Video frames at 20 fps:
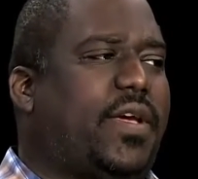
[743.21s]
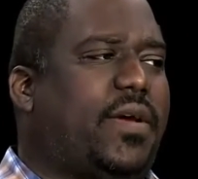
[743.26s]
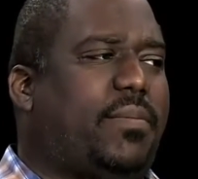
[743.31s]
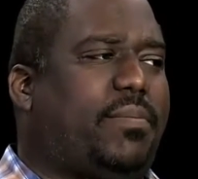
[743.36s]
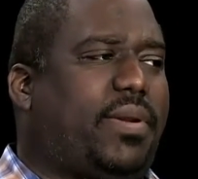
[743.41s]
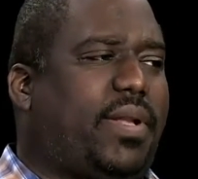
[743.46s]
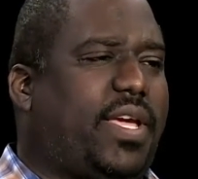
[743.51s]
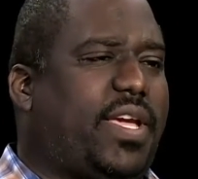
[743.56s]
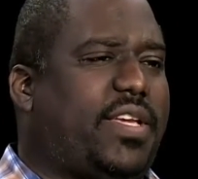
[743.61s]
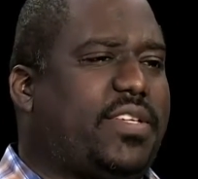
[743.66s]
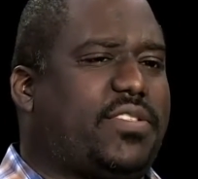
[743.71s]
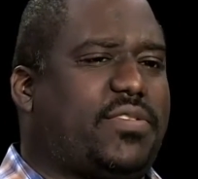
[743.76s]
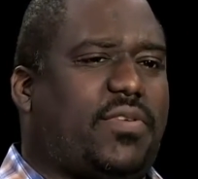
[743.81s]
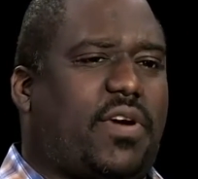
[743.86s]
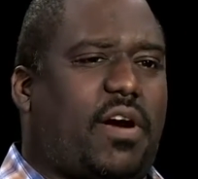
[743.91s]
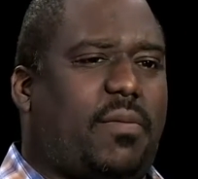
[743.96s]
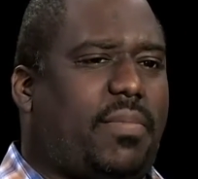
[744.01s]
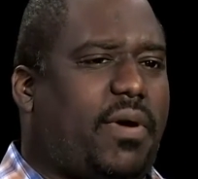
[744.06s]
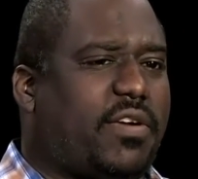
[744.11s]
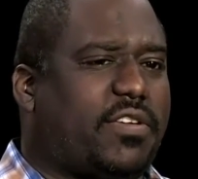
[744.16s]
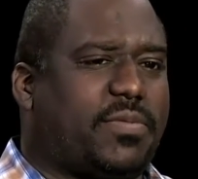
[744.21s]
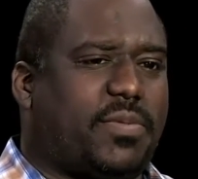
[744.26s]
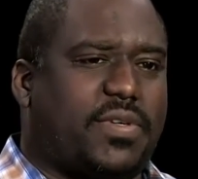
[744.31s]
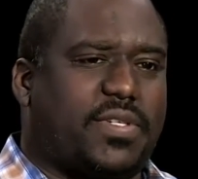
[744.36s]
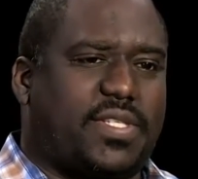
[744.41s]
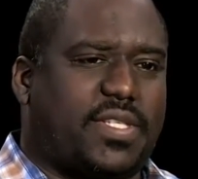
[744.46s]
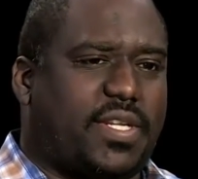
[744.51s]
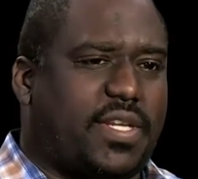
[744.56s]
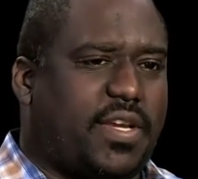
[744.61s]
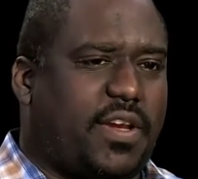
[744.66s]
plans to our Baltimore
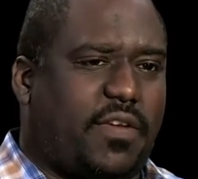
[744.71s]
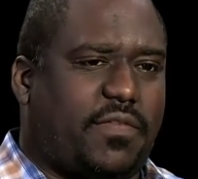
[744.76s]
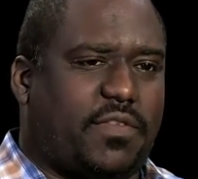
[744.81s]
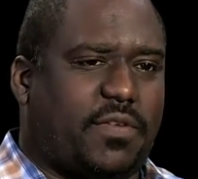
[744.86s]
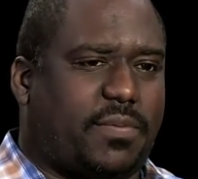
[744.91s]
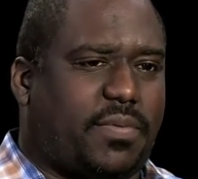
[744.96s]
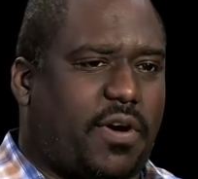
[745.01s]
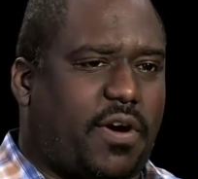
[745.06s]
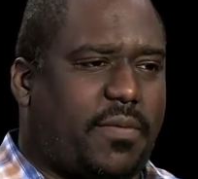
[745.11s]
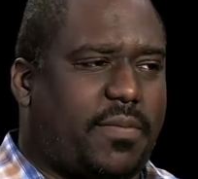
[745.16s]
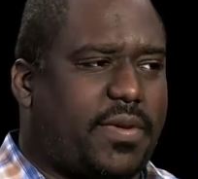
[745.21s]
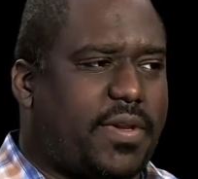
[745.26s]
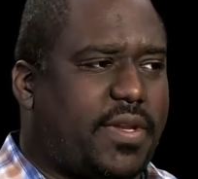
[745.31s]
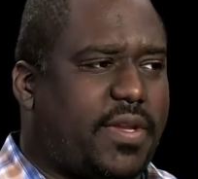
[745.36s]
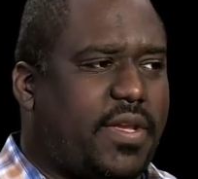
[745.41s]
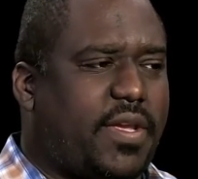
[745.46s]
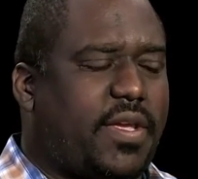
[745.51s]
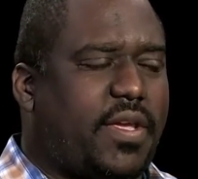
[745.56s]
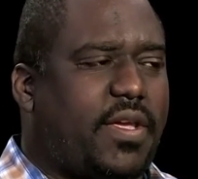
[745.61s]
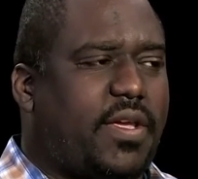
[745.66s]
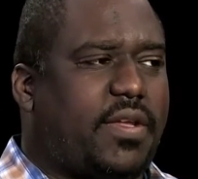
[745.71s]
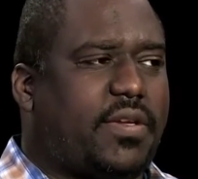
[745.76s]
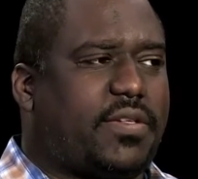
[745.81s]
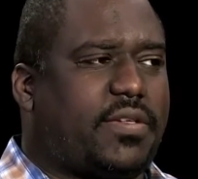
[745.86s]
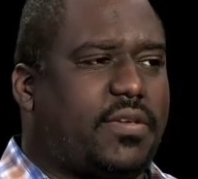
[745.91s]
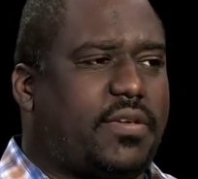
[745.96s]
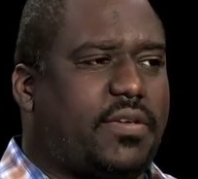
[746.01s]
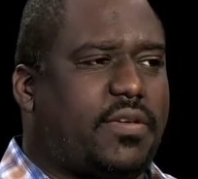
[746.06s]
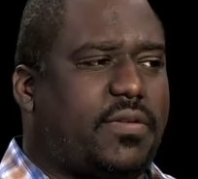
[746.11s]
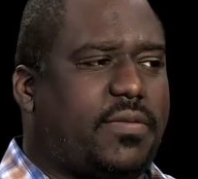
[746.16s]
City Health Department
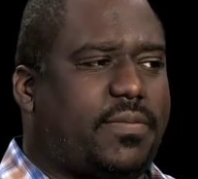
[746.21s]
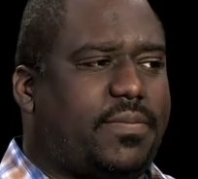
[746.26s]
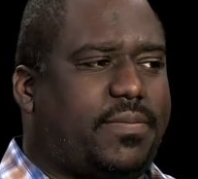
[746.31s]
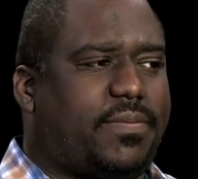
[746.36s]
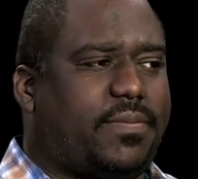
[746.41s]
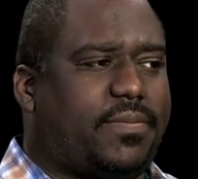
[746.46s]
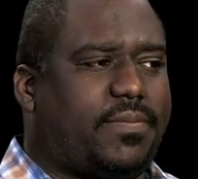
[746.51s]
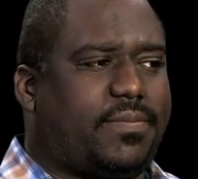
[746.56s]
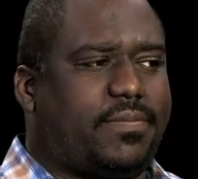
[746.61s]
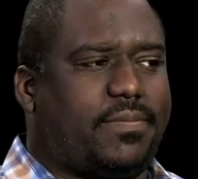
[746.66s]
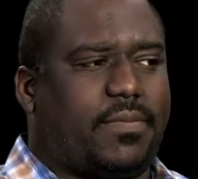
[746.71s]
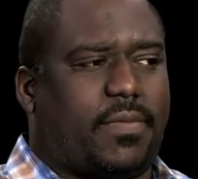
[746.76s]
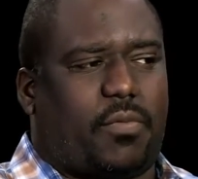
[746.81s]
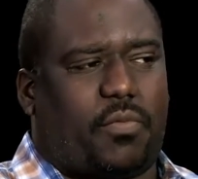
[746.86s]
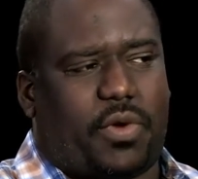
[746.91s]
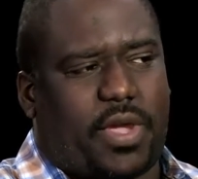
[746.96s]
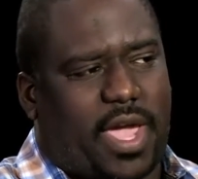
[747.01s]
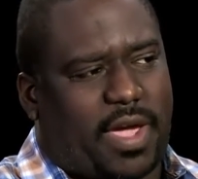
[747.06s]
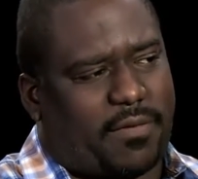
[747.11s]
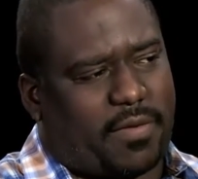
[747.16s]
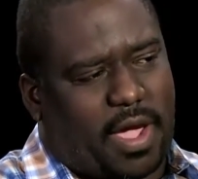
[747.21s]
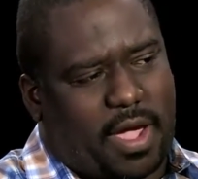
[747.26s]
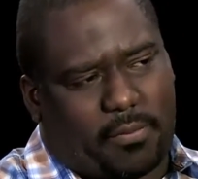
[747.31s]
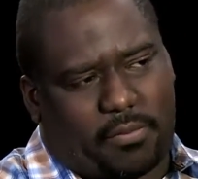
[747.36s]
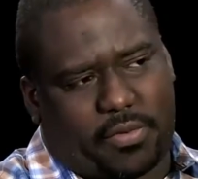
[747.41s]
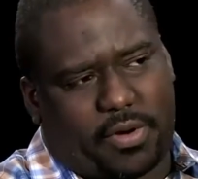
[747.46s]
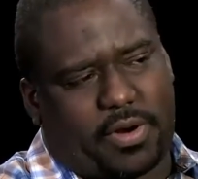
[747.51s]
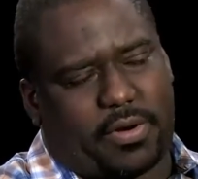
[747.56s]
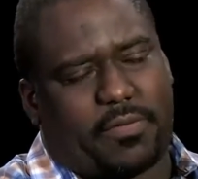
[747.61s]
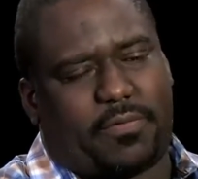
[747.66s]
I've
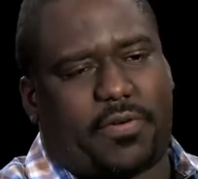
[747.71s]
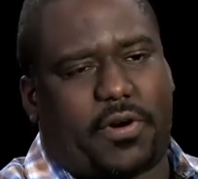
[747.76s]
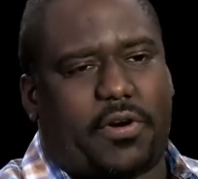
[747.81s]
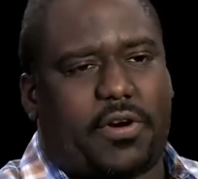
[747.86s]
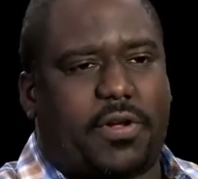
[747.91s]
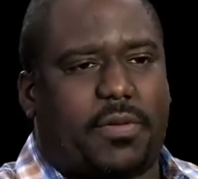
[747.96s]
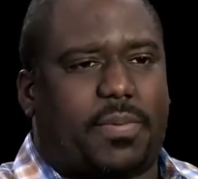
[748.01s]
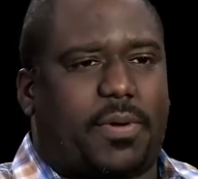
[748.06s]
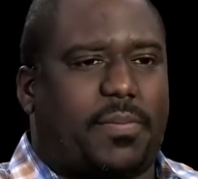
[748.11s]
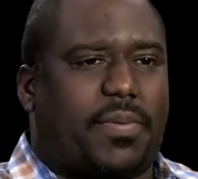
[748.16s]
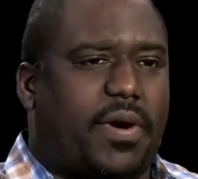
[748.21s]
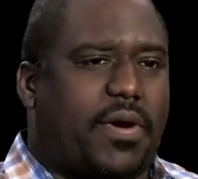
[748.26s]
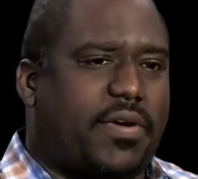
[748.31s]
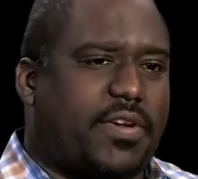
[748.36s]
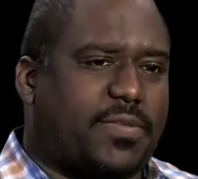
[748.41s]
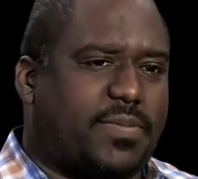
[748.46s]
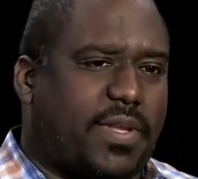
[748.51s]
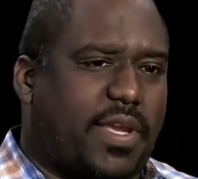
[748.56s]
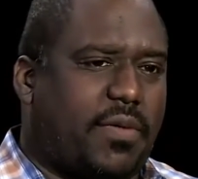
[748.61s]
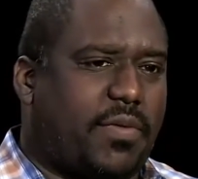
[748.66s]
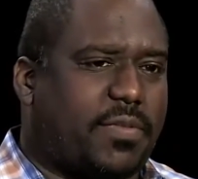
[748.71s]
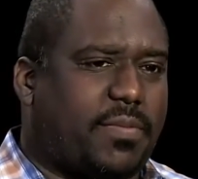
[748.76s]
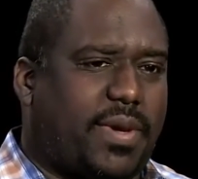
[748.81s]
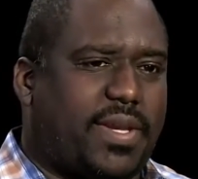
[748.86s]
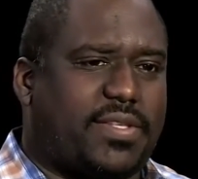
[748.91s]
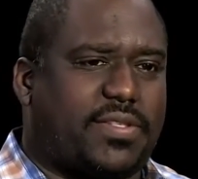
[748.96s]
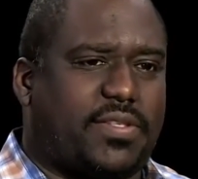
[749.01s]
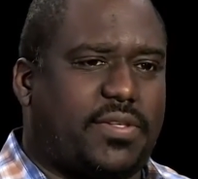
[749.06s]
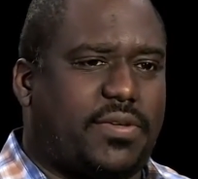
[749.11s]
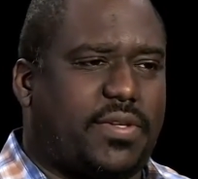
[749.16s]
written a verdict preparedness plan with my
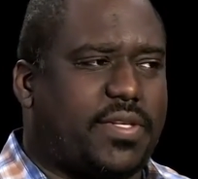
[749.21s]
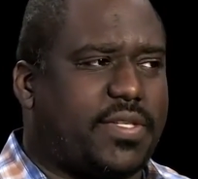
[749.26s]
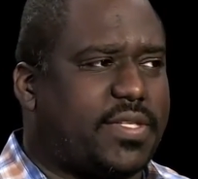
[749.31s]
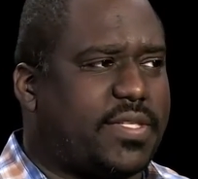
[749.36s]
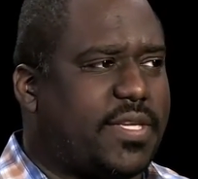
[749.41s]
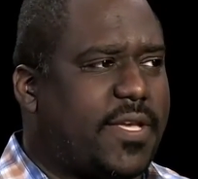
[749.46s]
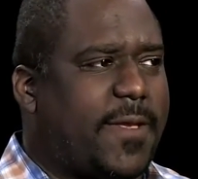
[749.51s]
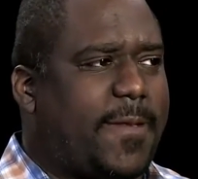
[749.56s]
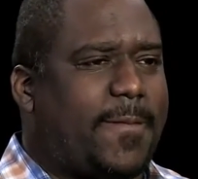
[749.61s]
students.